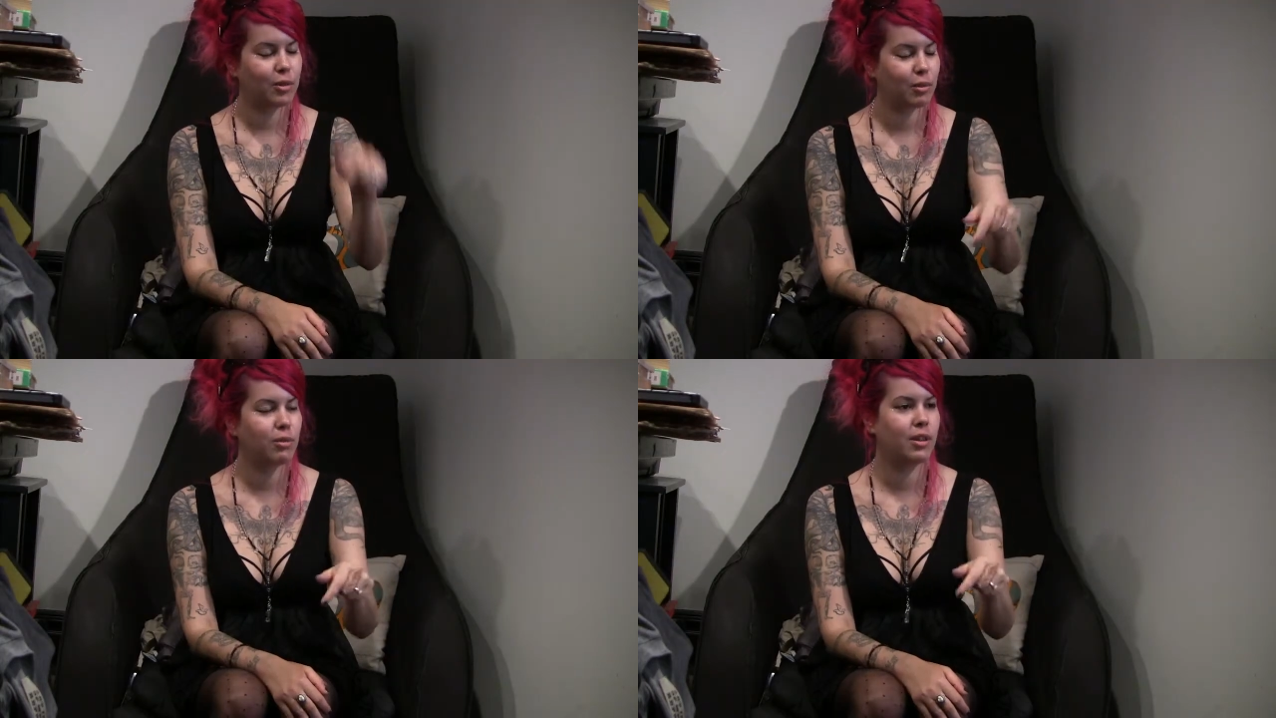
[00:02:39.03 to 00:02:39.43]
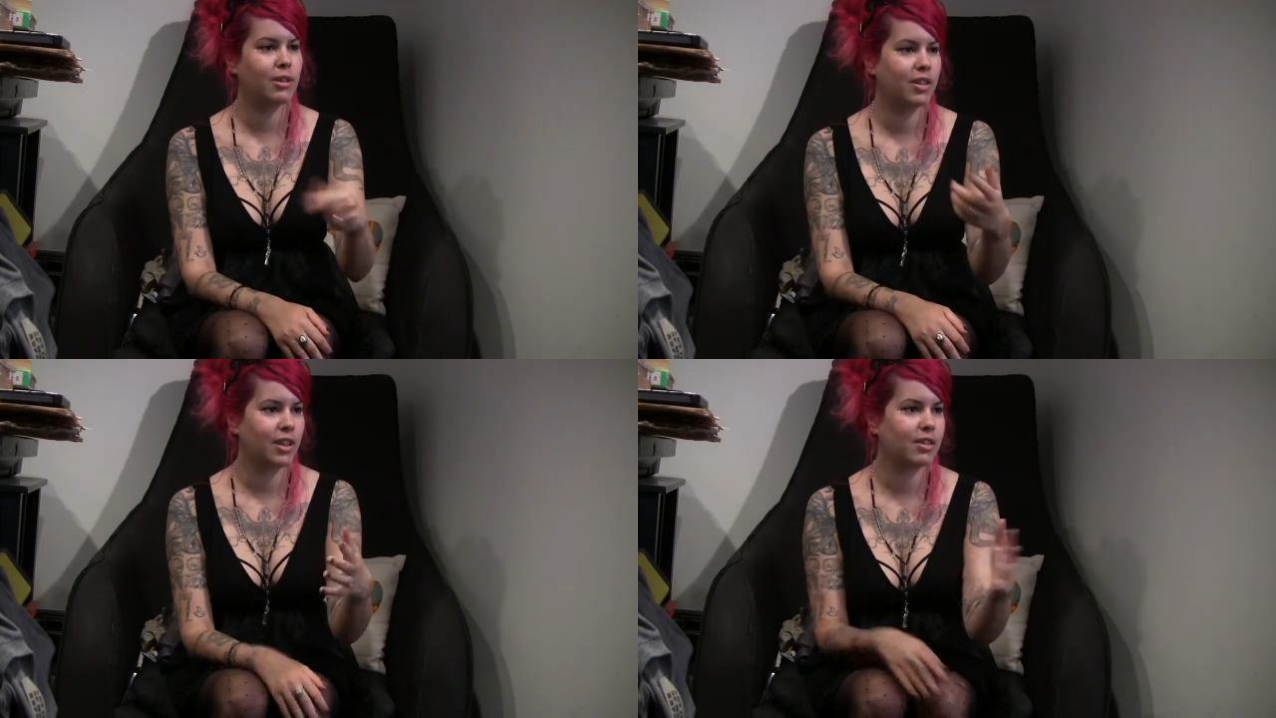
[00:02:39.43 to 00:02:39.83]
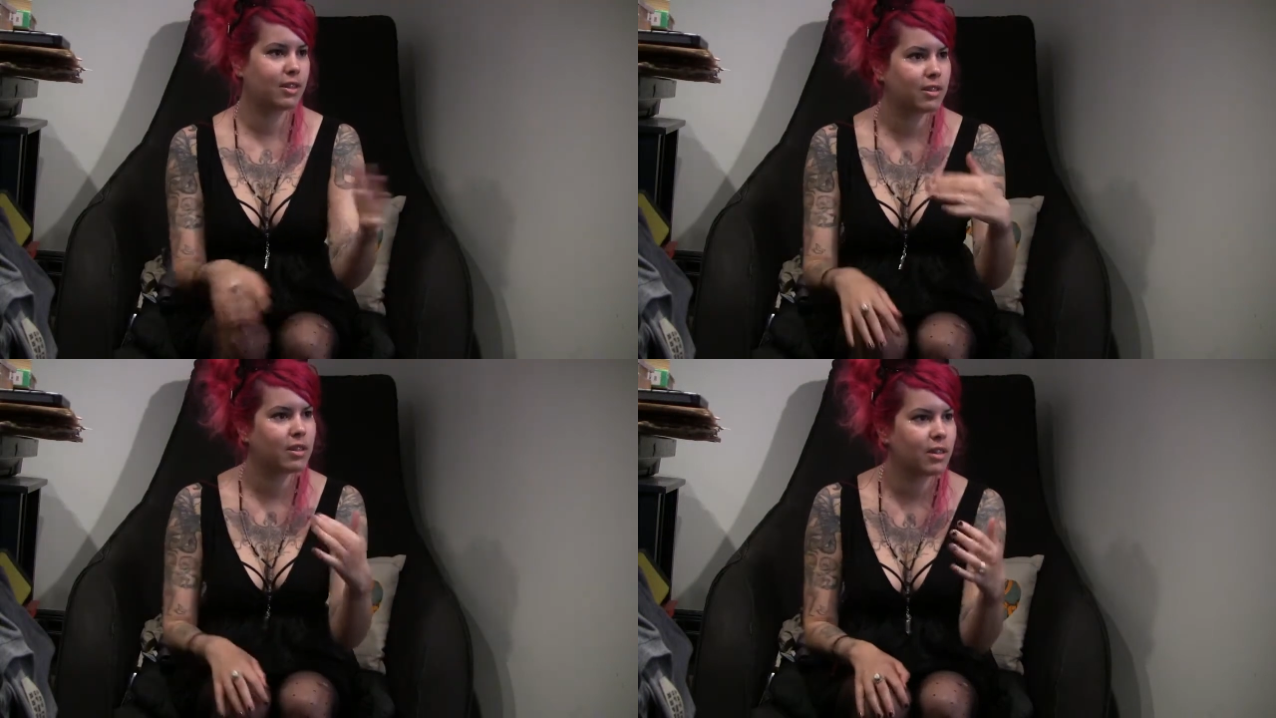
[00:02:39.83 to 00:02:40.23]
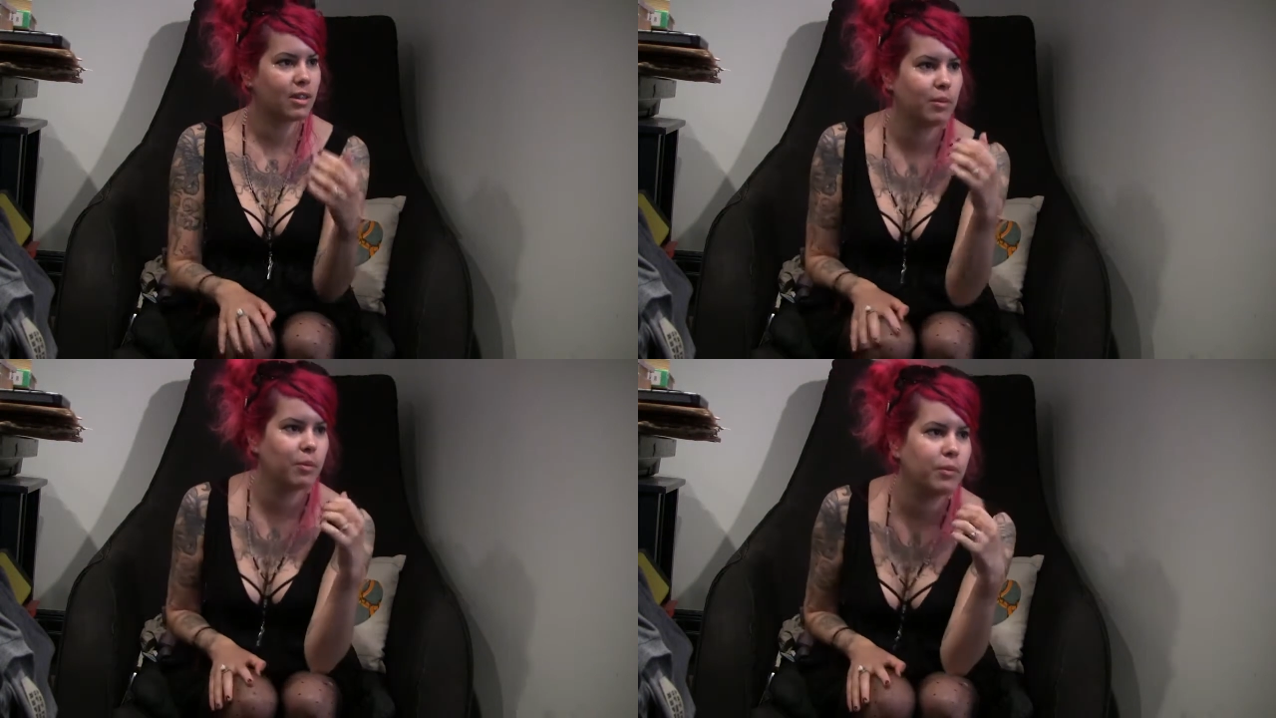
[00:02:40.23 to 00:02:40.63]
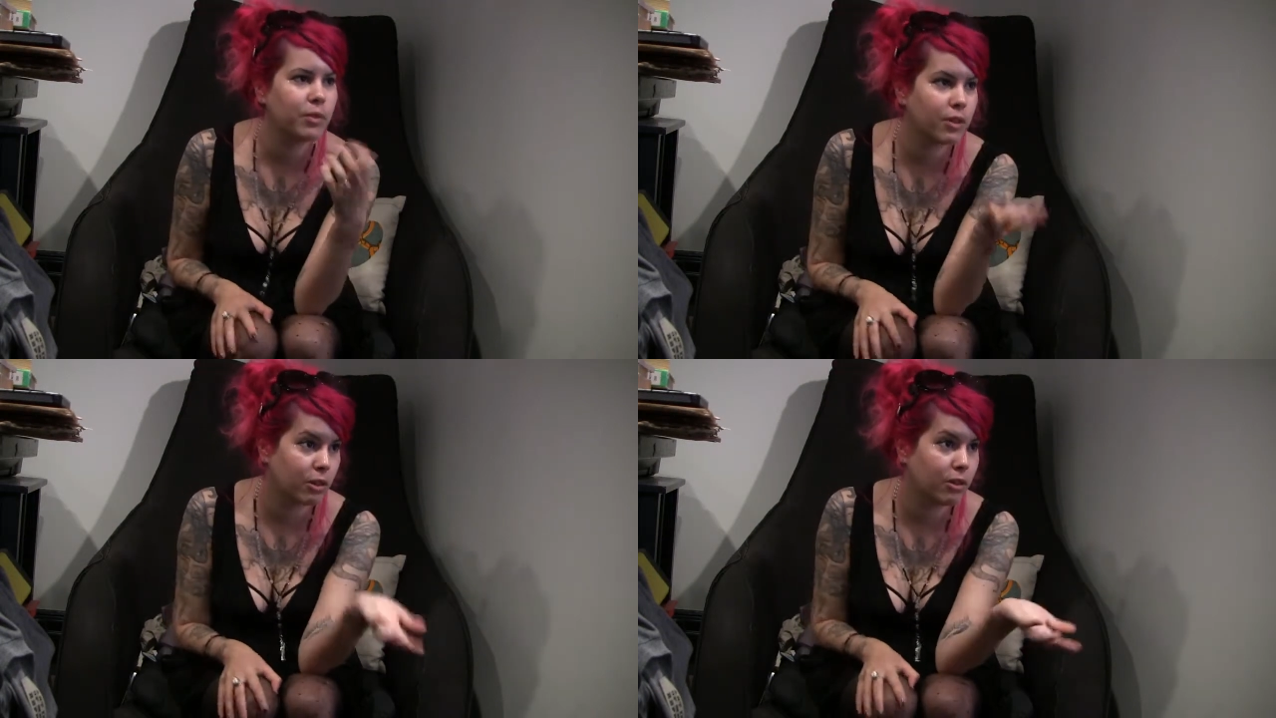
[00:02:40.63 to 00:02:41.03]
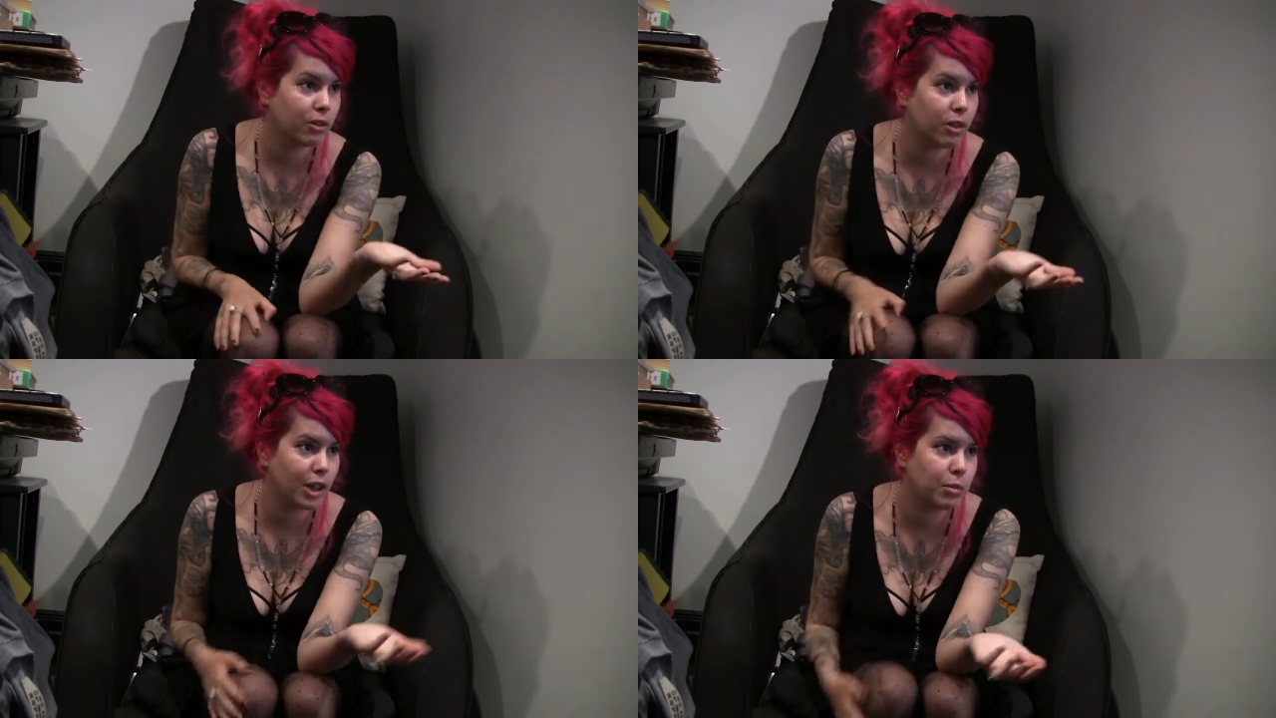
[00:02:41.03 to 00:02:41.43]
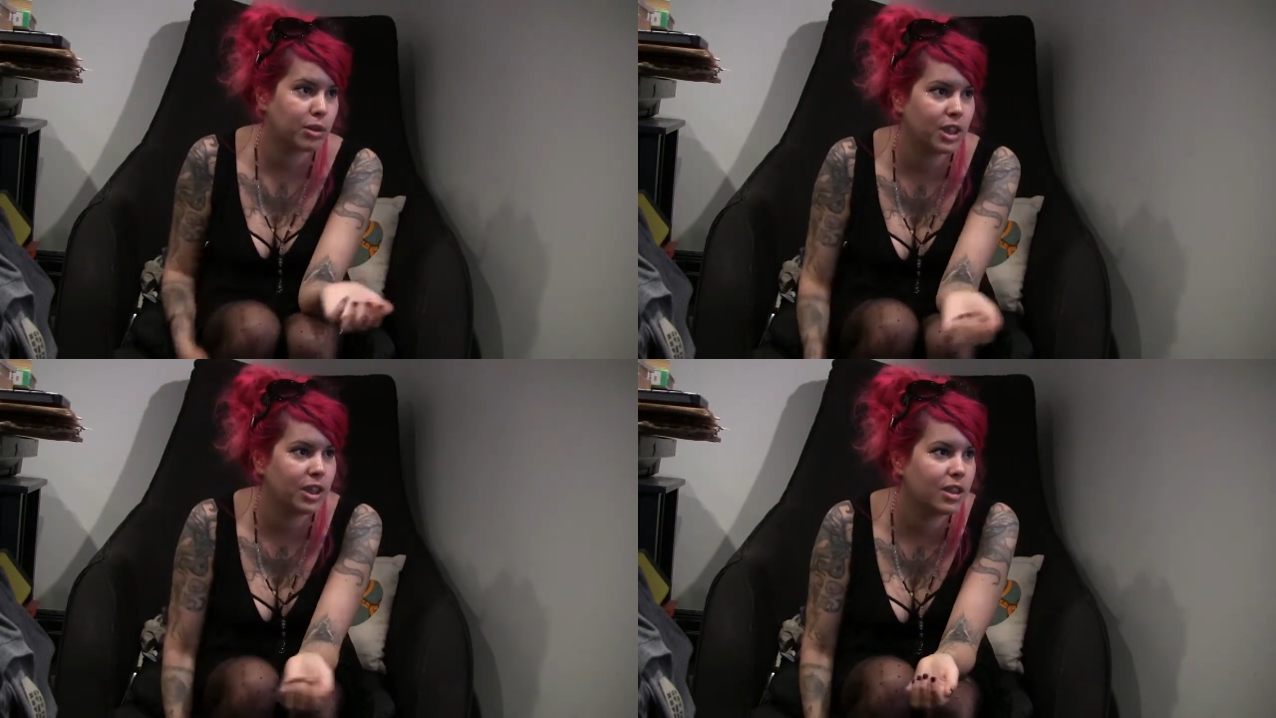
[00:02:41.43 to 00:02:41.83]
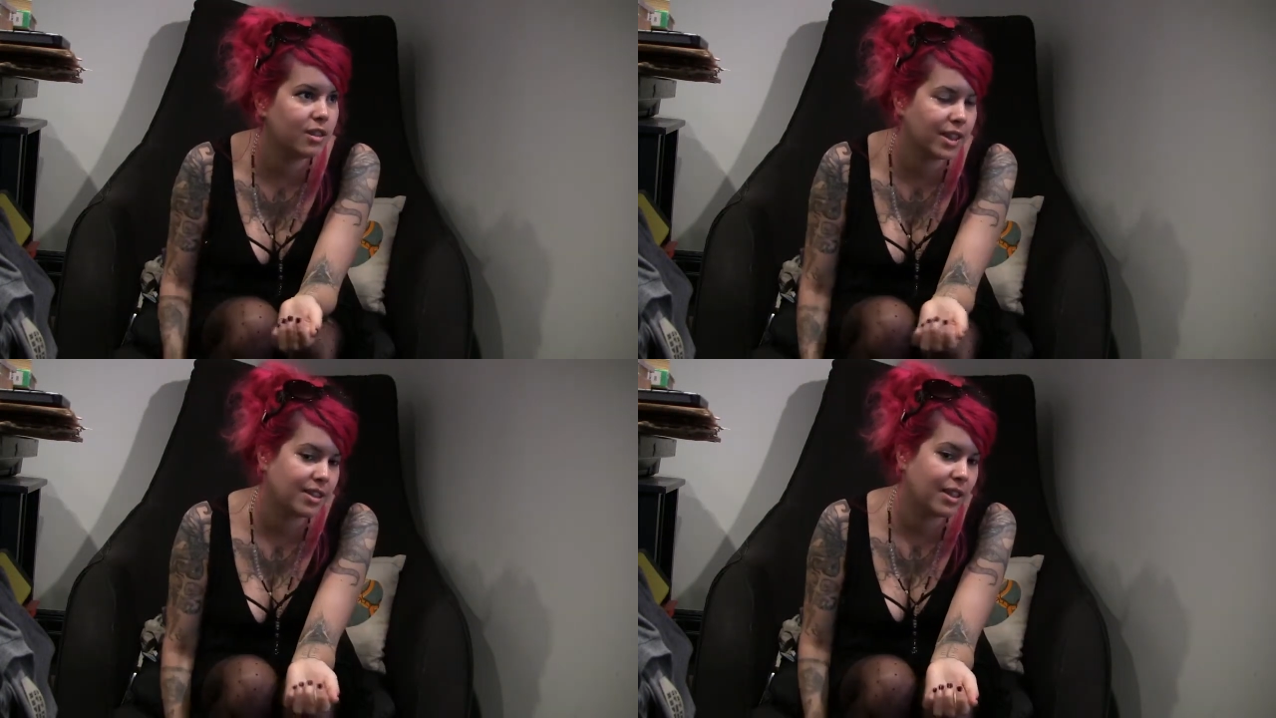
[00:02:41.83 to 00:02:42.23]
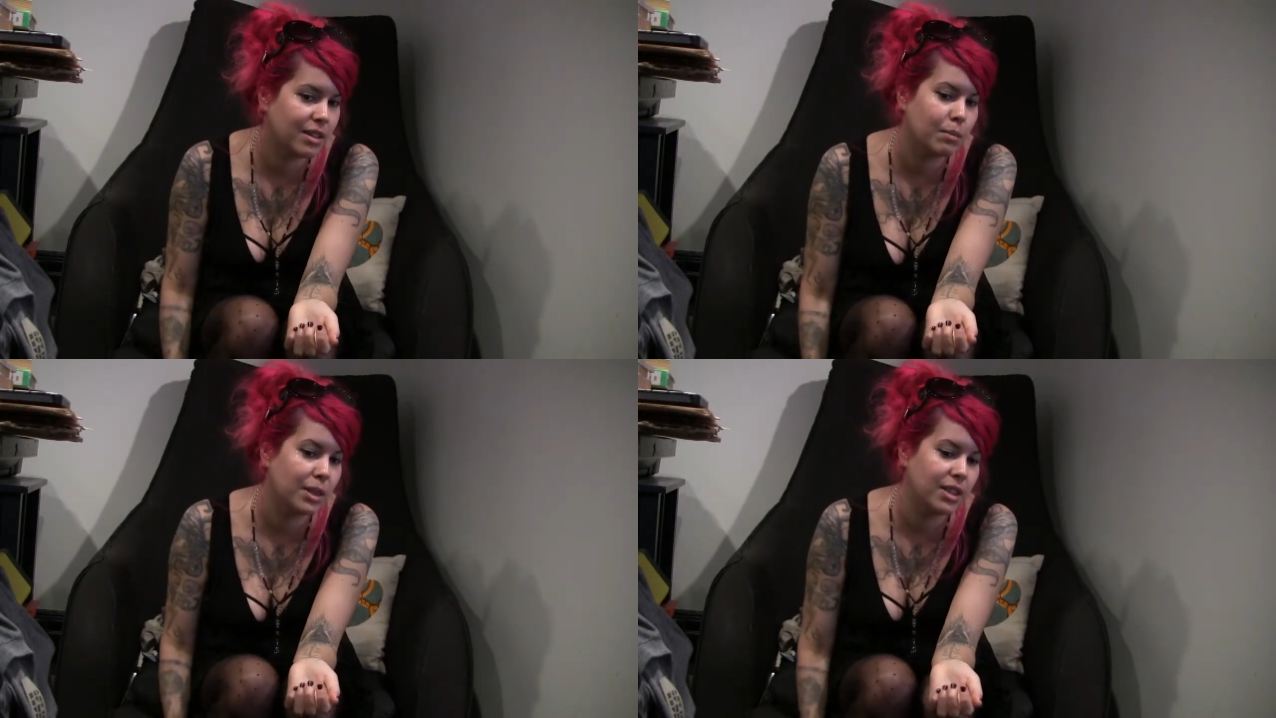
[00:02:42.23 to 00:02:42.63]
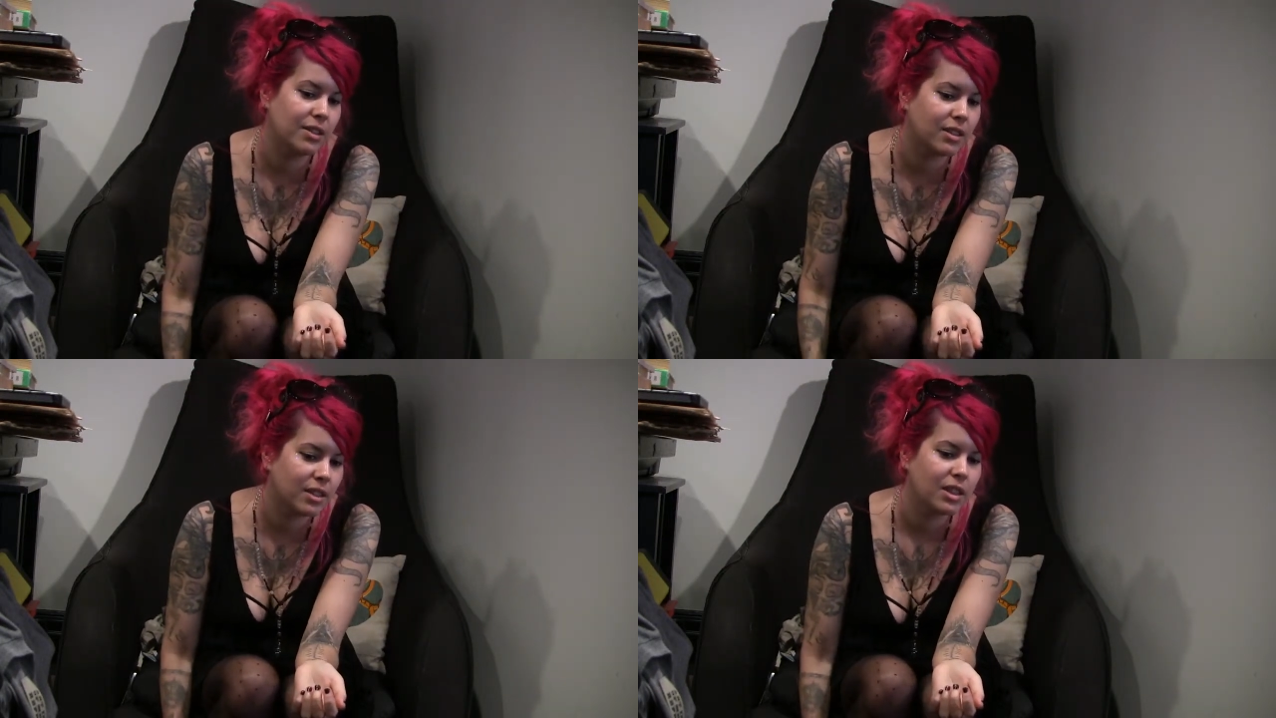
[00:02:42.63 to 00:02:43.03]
to access the library database.